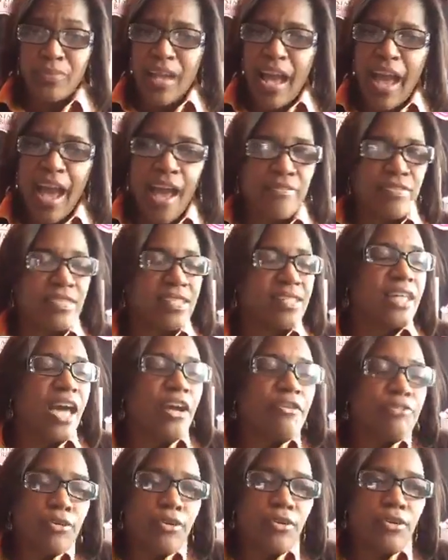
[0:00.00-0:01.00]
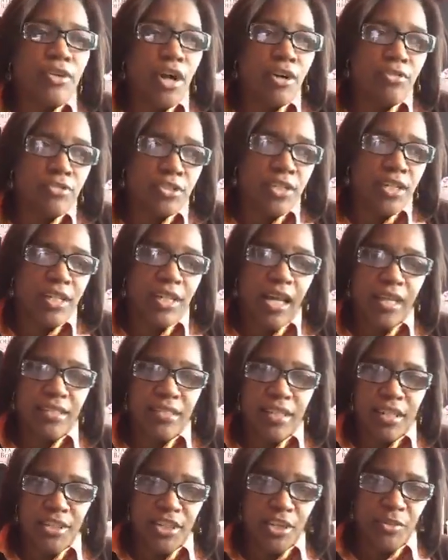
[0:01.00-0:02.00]
I have several coaching clients
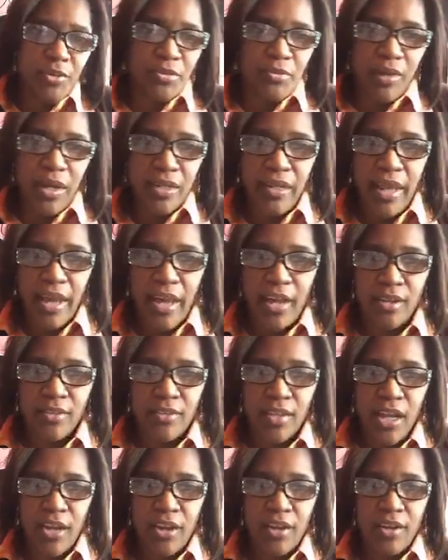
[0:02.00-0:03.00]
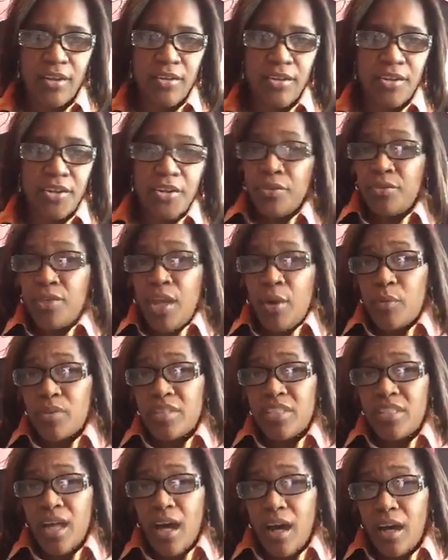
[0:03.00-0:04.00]
that I deal with right now that are, you know, that were
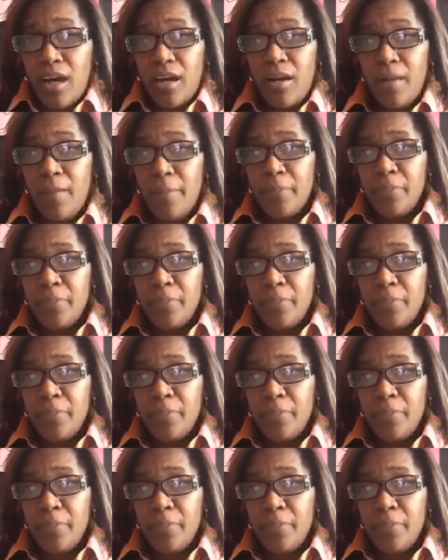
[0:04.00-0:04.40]
stuck.